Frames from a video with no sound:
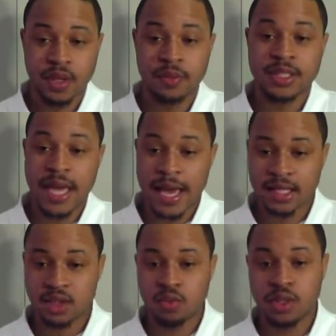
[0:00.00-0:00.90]

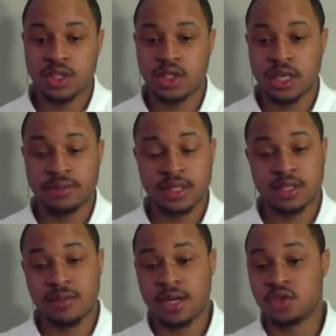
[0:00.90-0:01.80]
tax, which jumps it
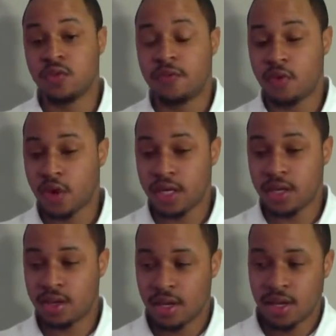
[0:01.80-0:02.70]
to about $240.
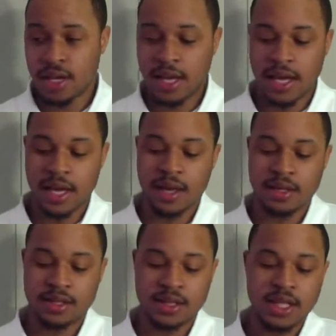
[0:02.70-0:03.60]

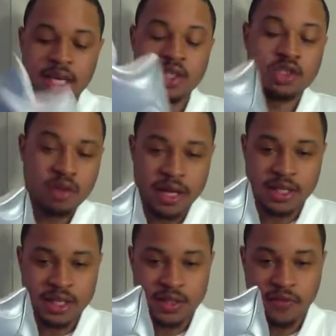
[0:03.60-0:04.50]
And to get a shoe like
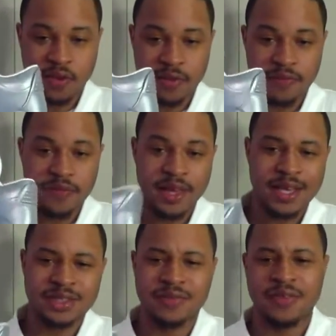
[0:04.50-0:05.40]
this for
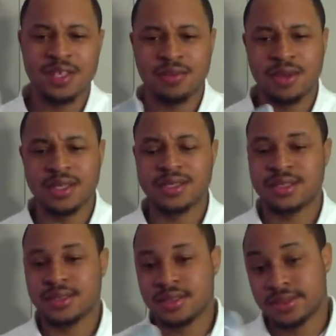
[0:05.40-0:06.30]
extra
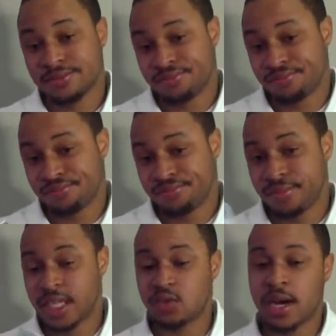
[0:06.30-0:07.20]
$50,
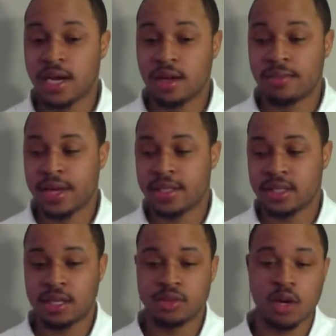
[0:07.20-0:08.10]
that's why I couldn't pass it
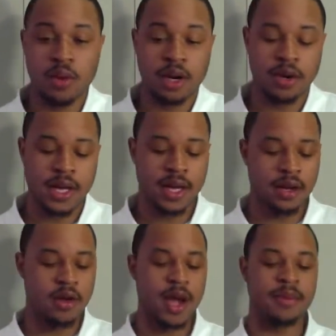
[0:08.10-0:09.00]
up. So I went on ahead and
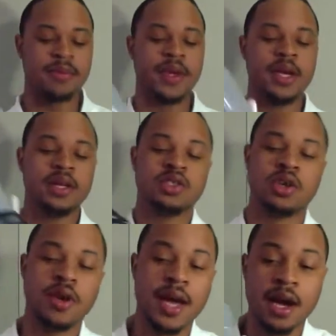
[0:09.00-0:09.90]
grabbed them. So
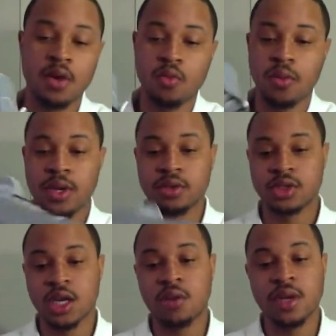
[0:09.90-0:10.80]
now what we're gonna
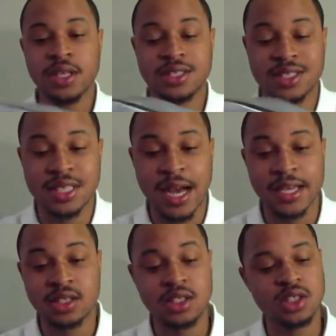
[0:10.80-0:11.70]
start with is this
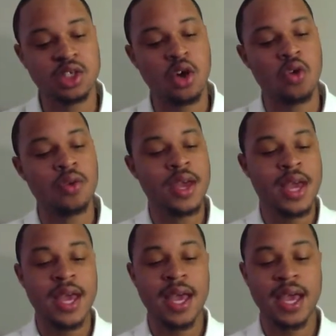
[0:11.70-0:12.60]
icy sole.
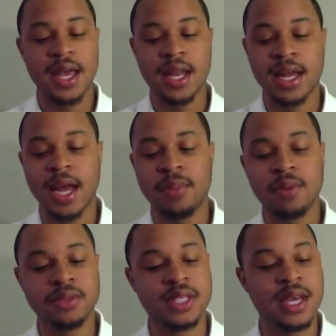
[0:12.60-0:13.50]
And a lot of
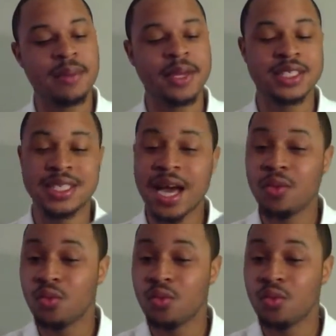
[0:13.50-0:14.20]
people say, but it's not